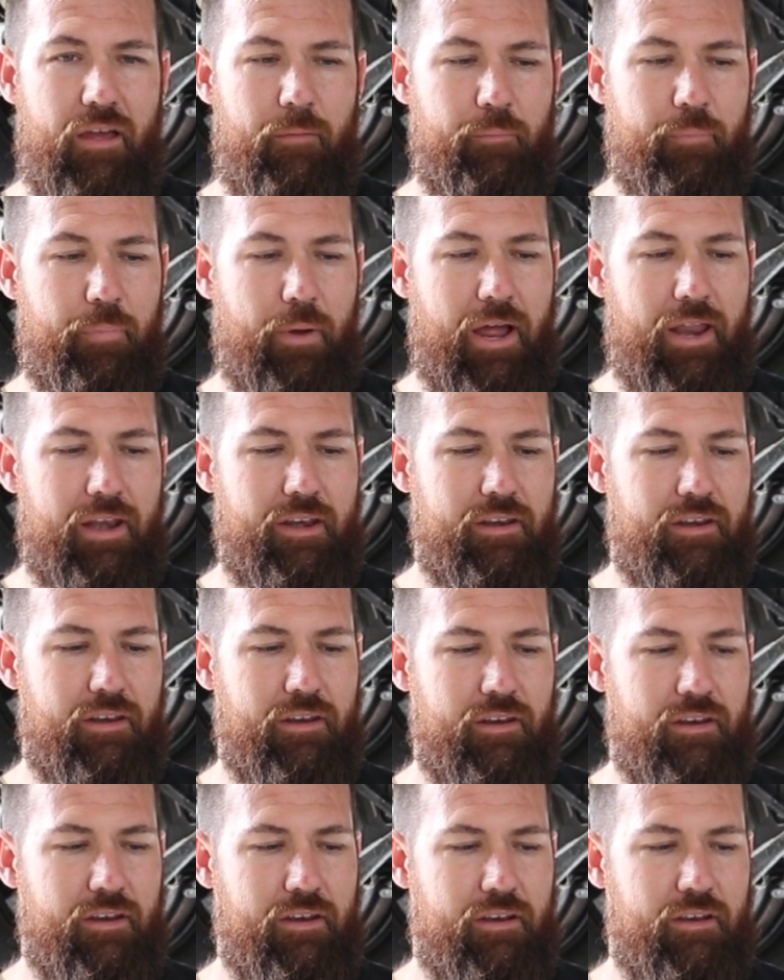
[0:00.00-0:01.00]
but
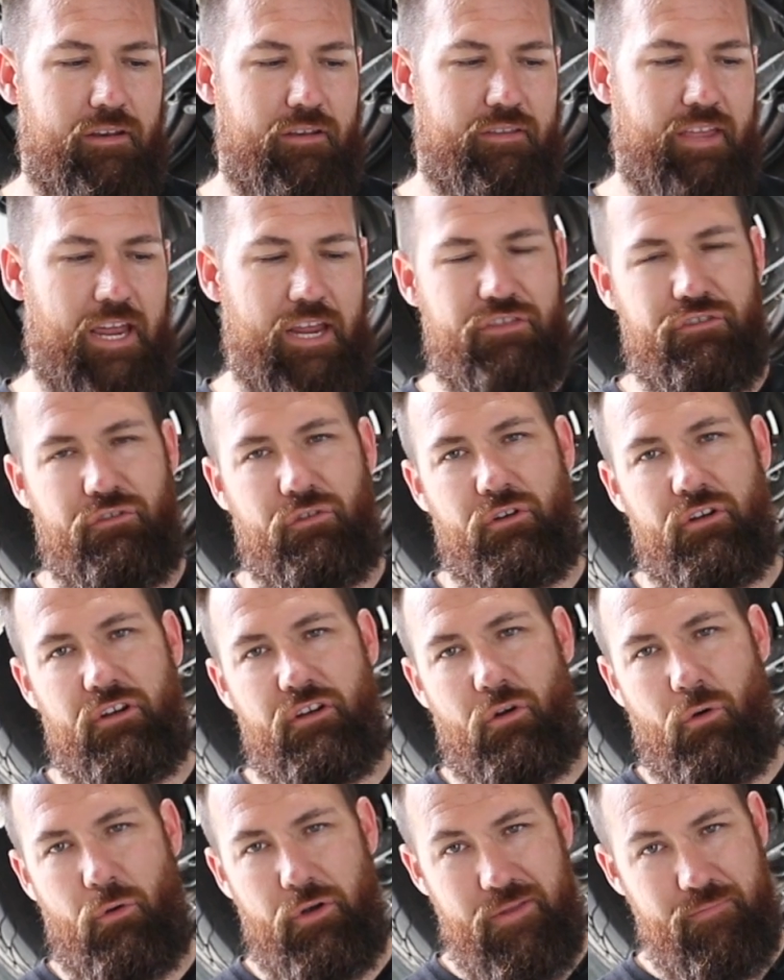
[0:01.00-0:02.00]
they thought it
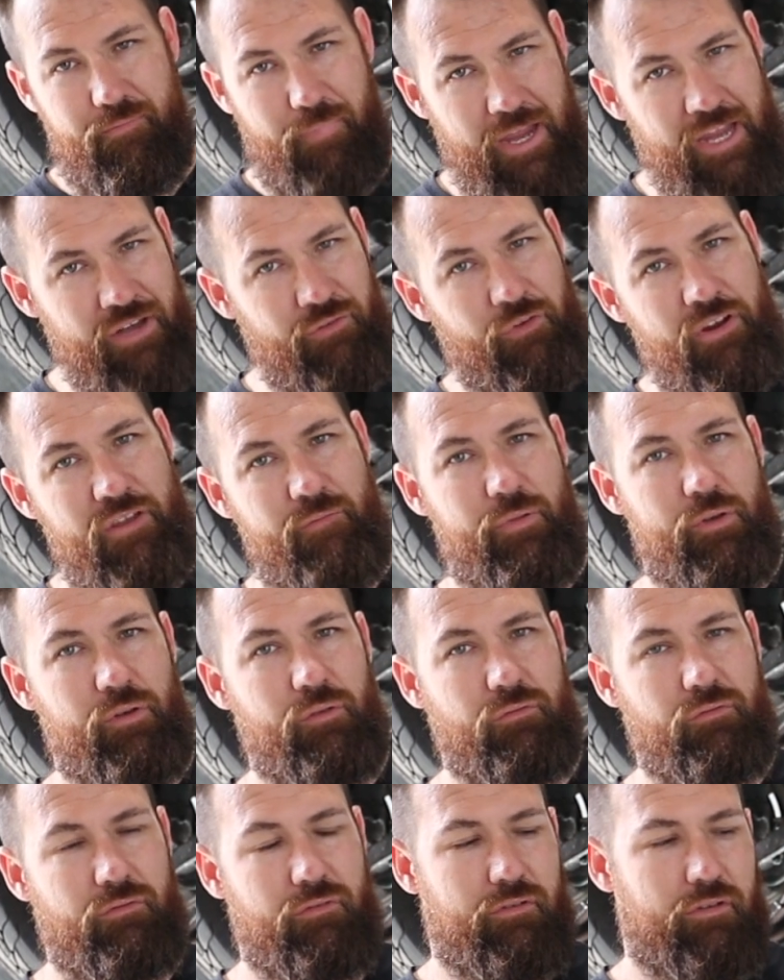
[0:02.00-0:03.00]
had already been
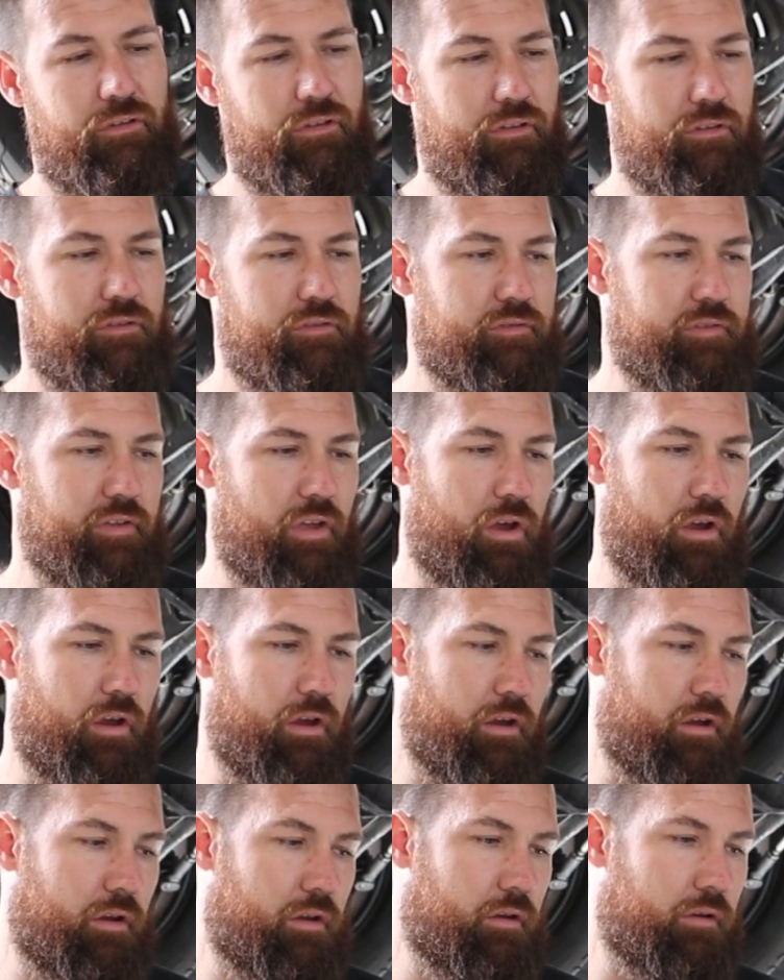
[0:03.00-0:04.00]
rebuilt.
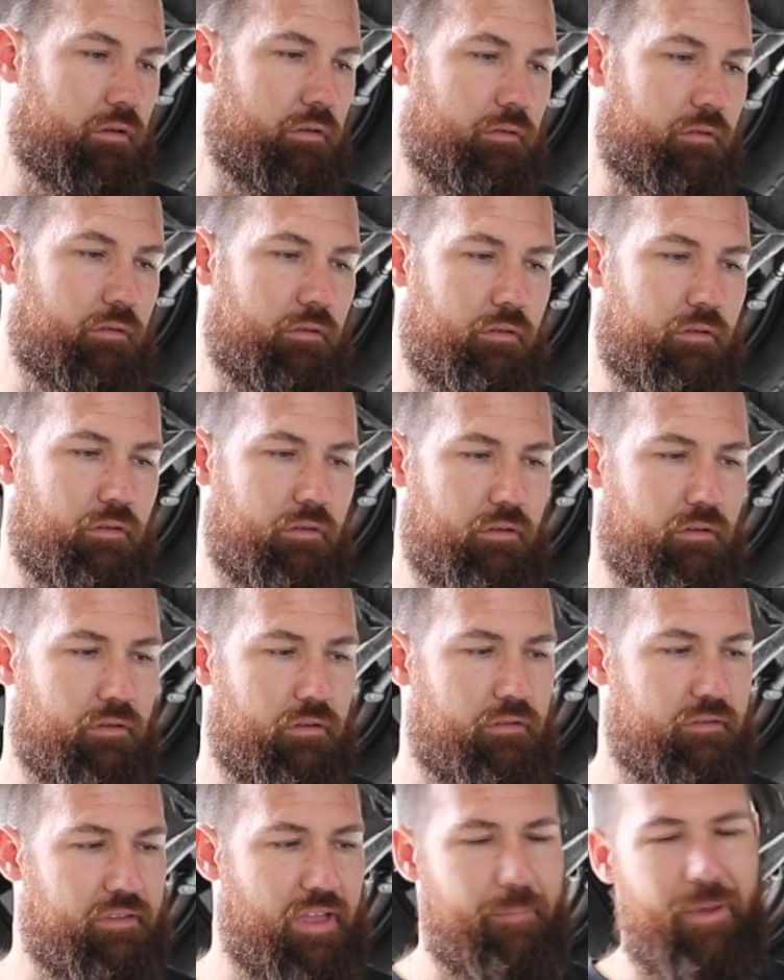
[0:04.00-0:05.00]
So
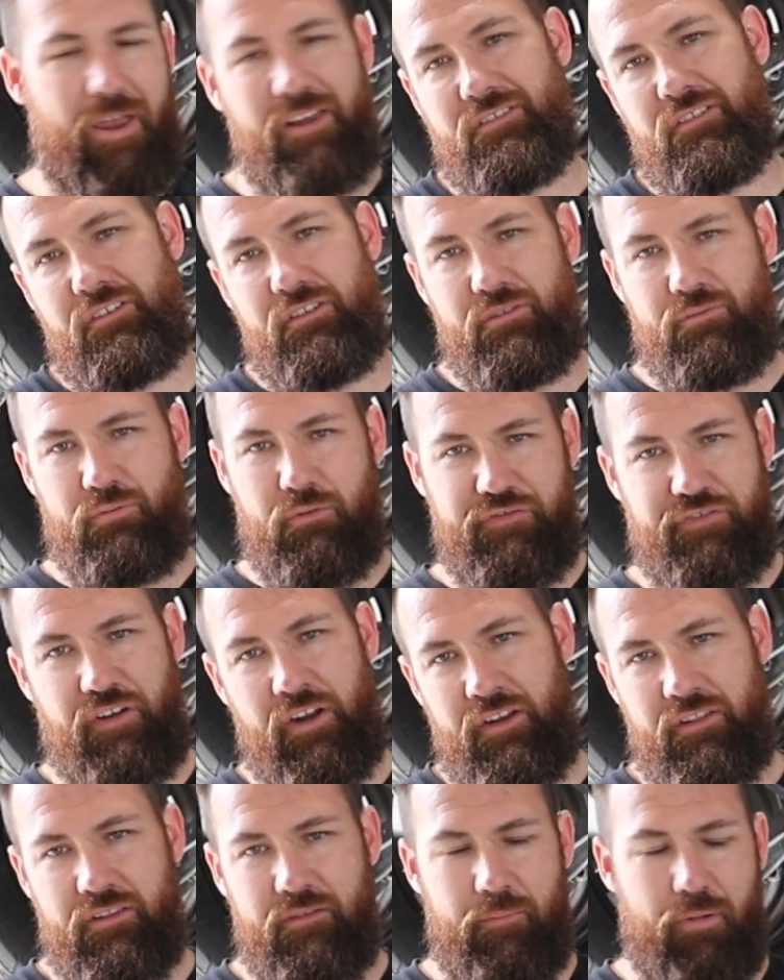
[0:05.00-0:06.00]
they basically just
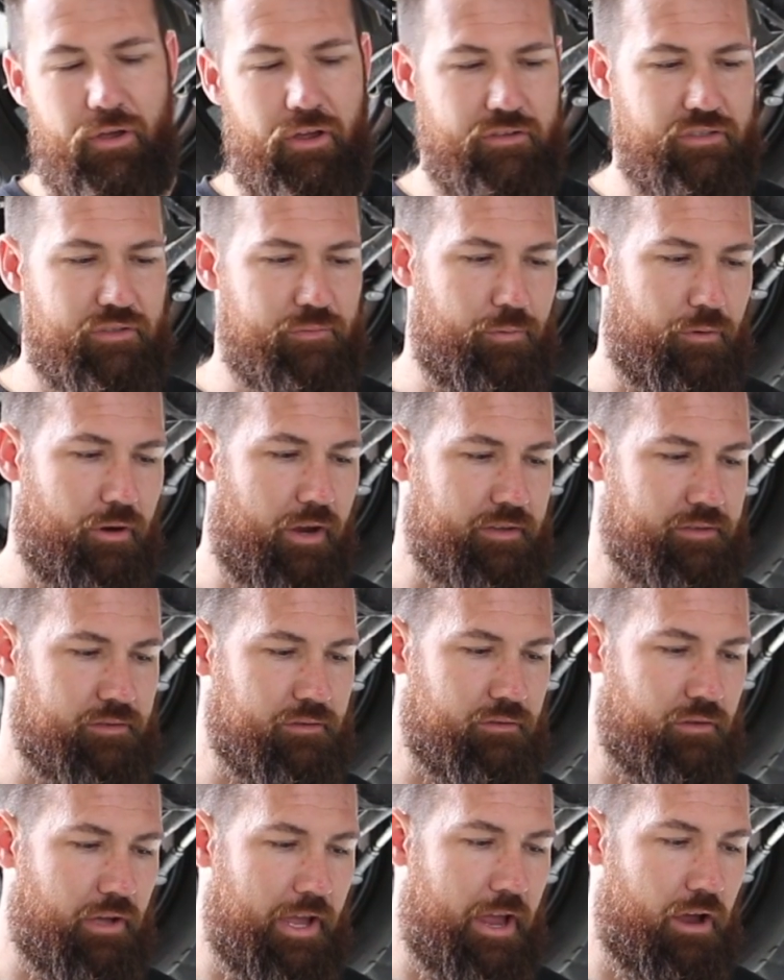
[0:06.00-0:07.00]
refunded the purchase price
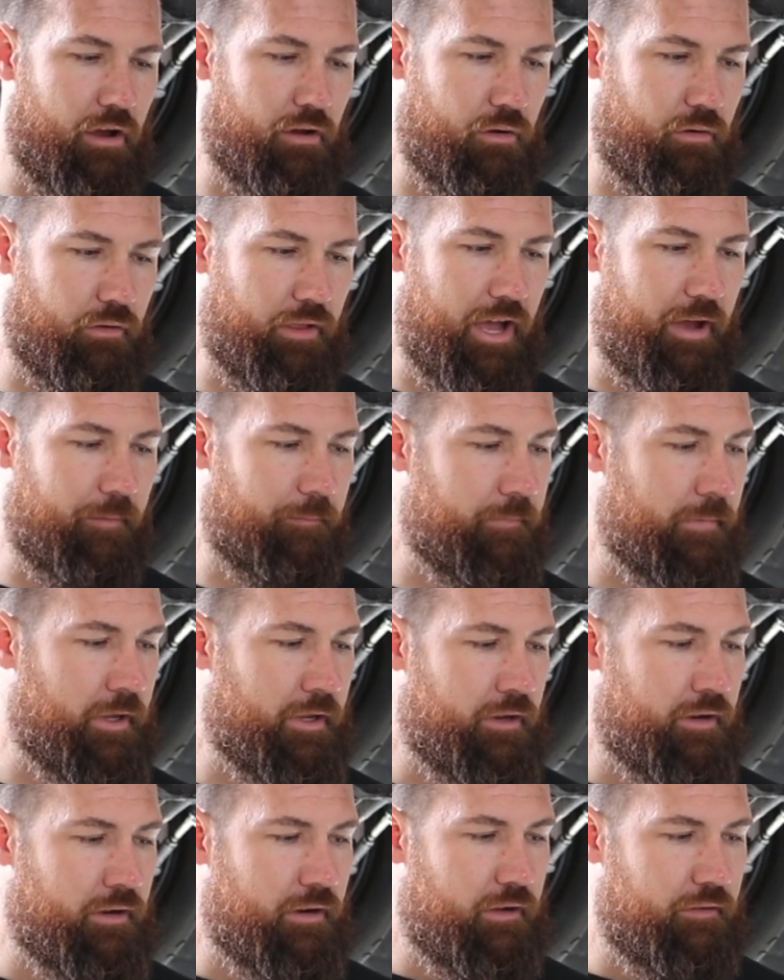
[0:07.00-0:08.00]
all up.
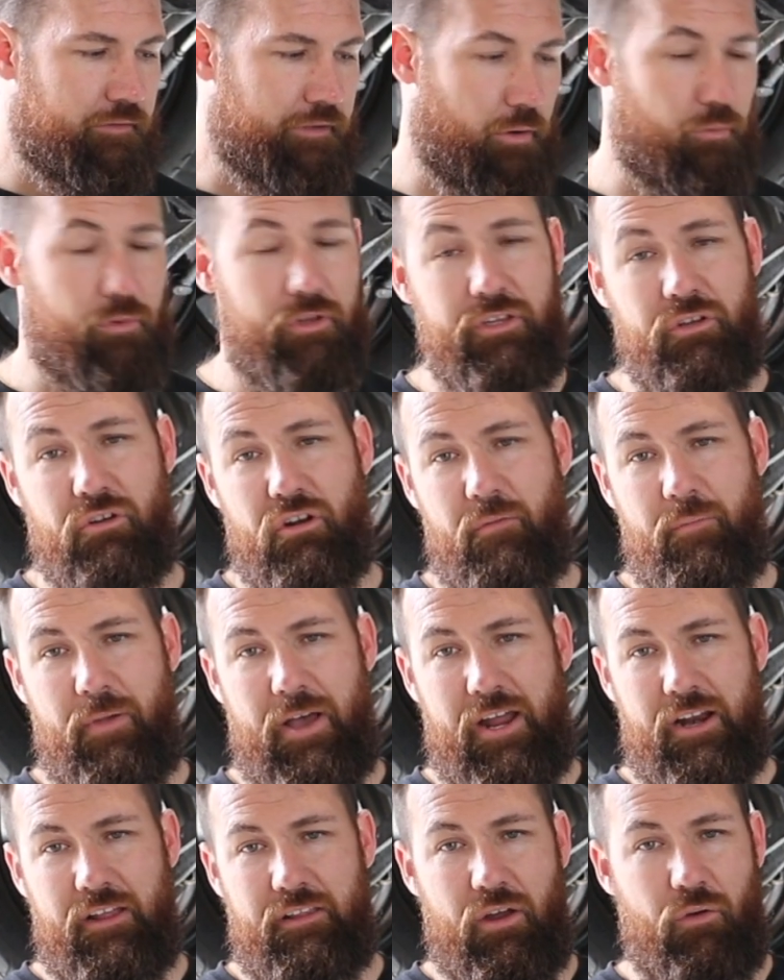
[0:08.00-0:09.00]
They're really good
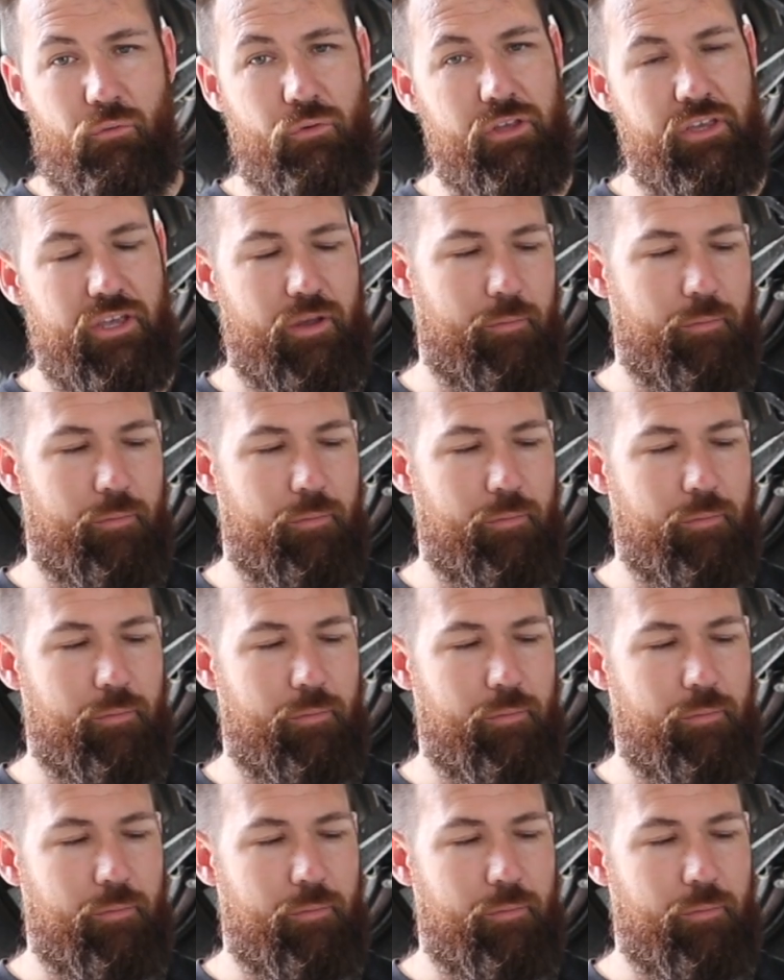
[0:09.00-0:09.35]
about it. They're really